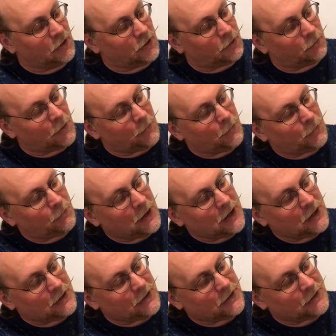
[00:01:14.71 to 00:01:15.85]
the rubber
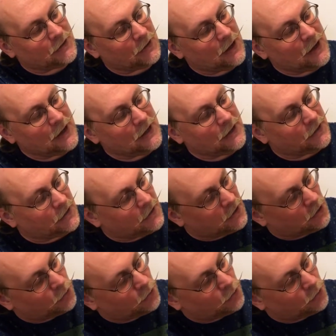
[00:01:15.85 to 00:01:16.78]
band is laying